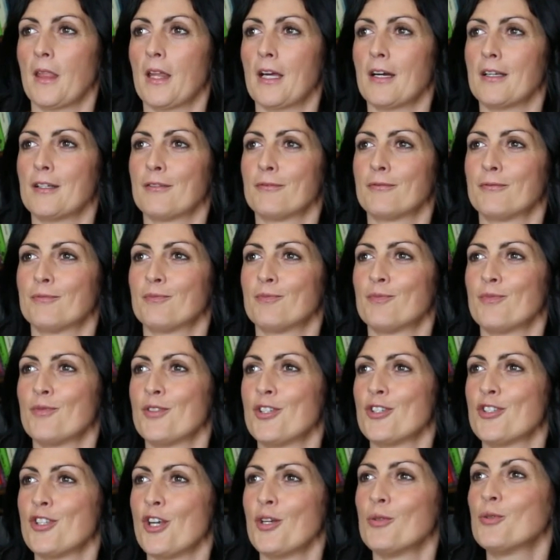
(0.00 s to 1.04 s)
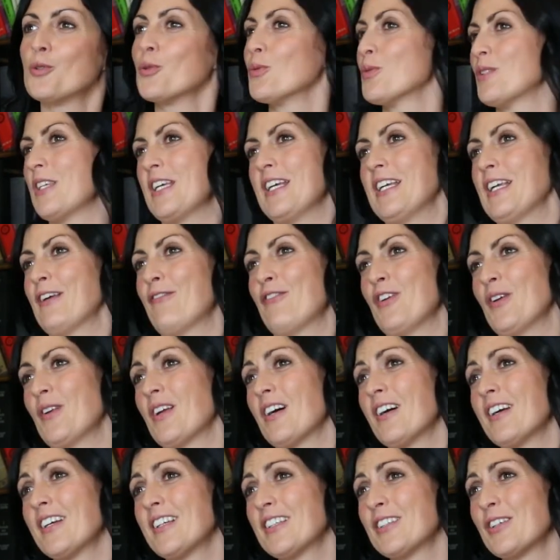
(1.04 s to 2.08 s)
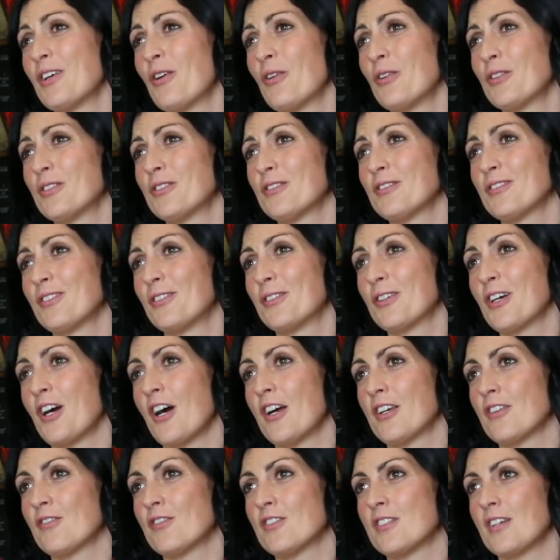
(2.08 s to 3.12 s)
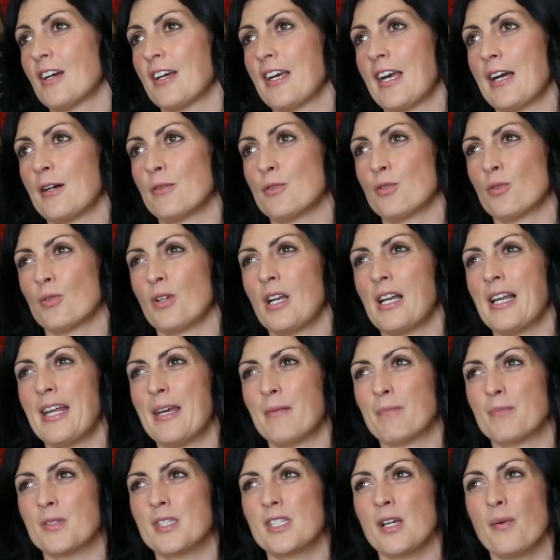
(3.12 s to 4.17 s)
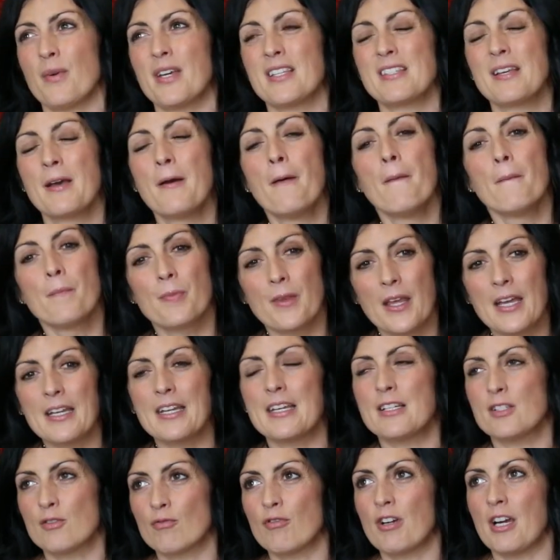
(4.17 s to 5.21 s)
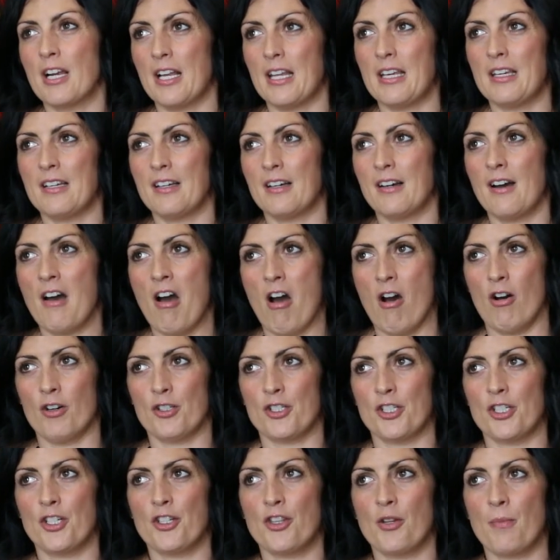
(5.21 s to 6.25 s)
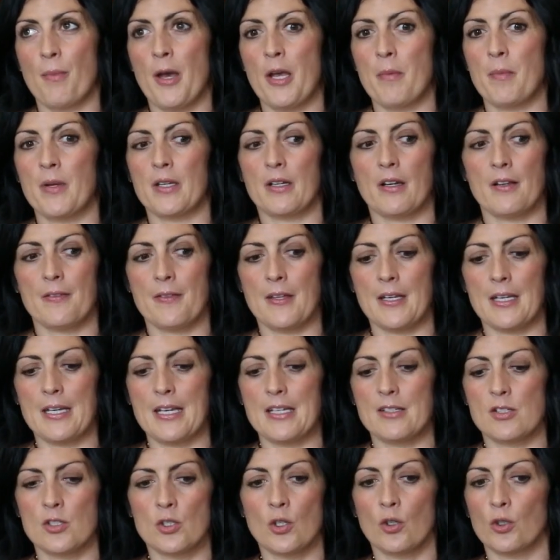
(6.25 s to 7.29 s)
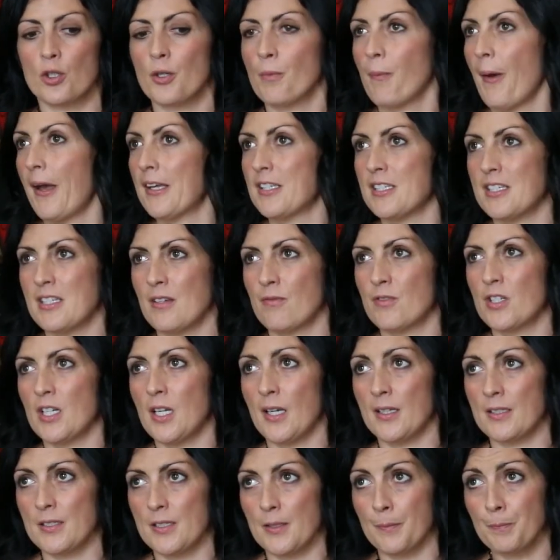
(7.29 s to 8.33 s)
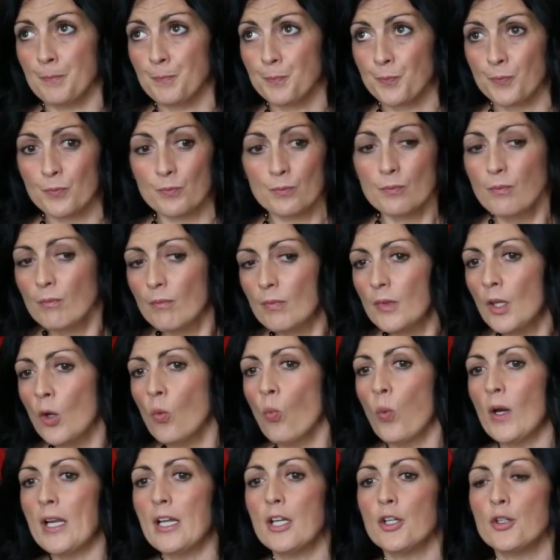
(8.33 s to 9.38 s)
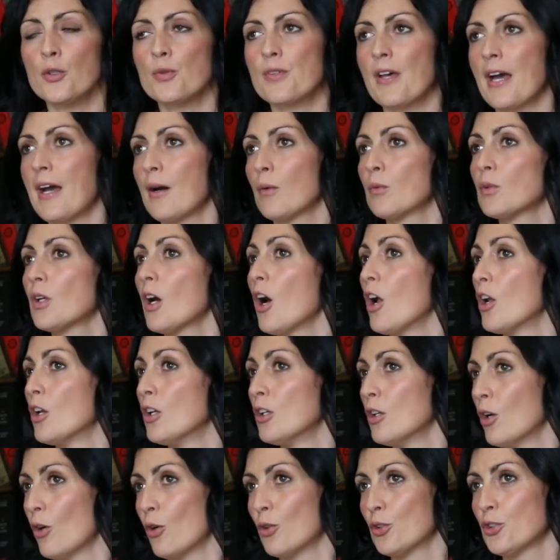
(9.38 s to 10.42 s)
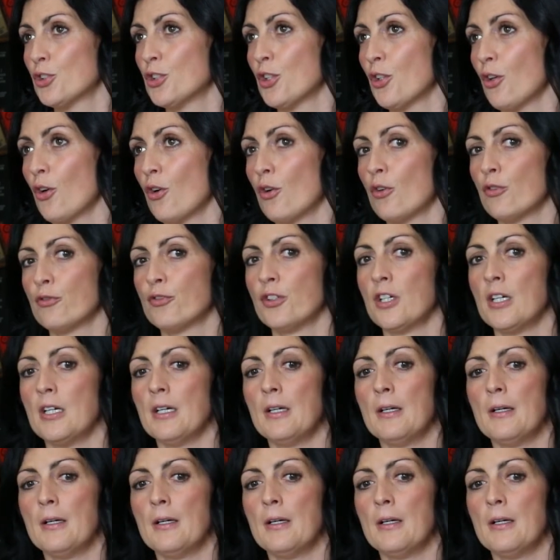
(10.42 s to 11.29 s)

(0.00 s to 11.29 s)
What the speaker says: kind of the social scene, if you like, not kind of stuck out on a limb. So it is really hard, and at the moment I think it's not competitive to London. We lose out a lot of